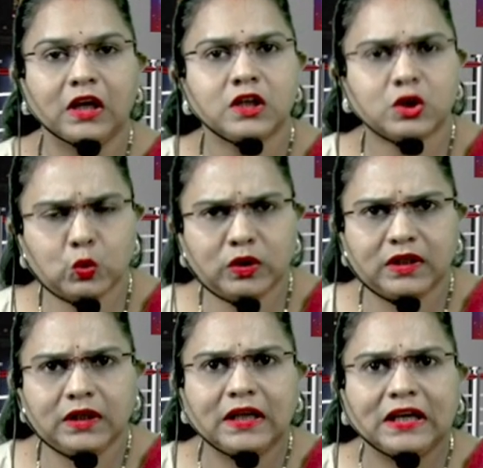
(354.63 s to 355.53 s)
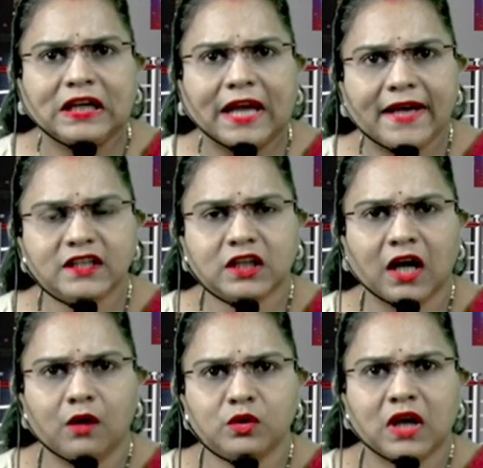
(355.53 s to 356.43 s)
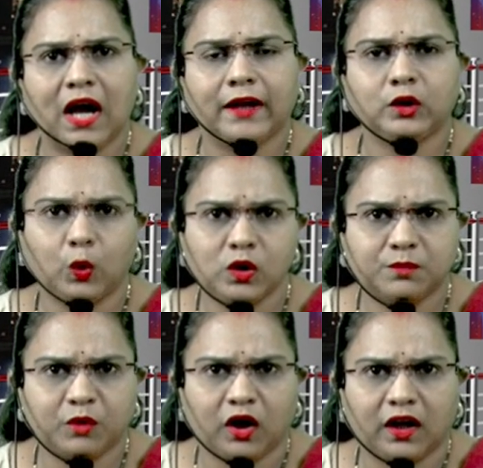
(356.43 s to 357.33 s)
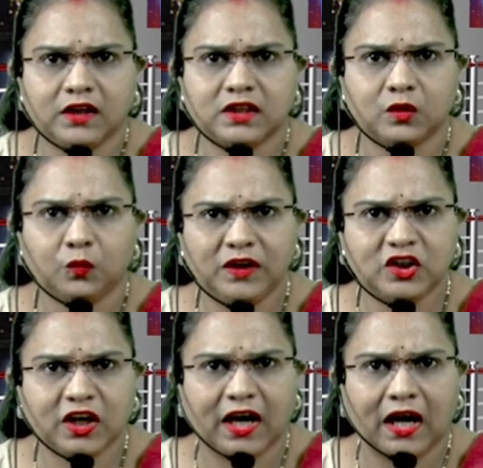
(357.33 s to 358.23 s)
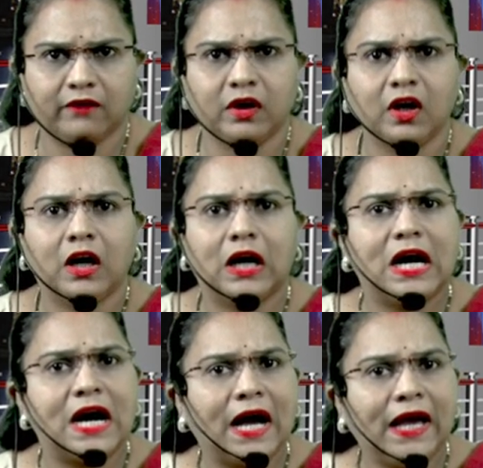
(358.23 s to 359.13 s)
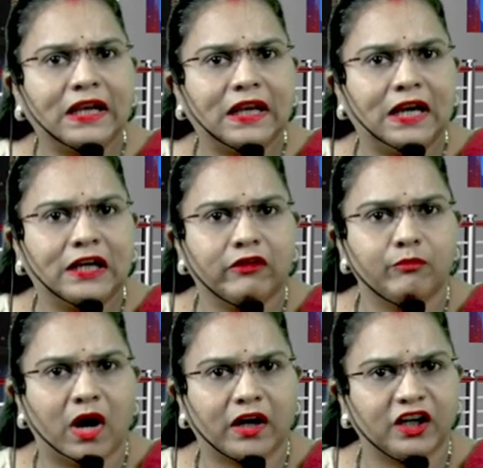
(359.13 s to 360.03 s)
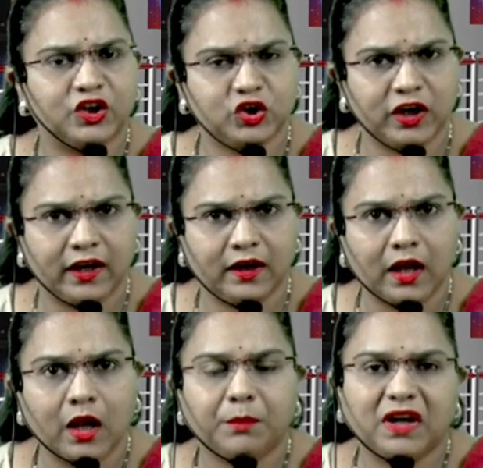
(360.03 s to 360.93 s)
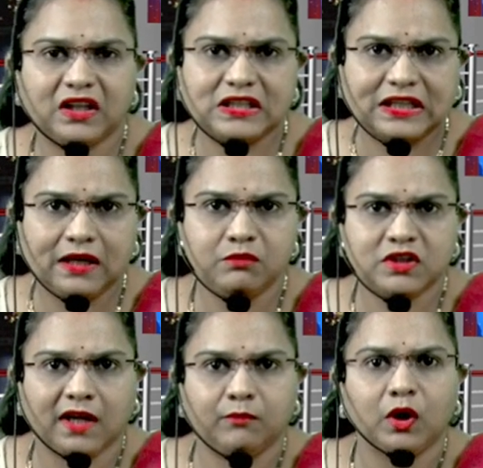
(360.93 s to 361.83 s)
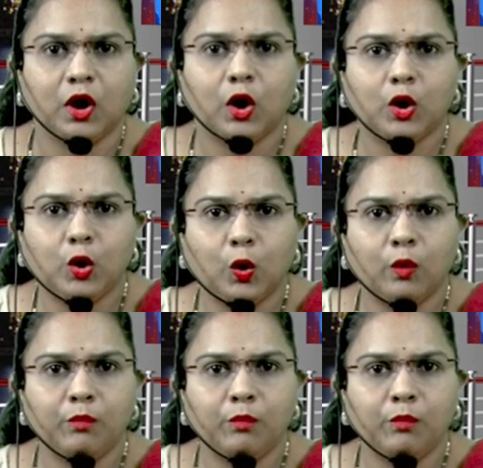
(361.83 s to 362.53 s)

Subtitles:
Student, cash cows are those products which have a high relative market share but at the same time low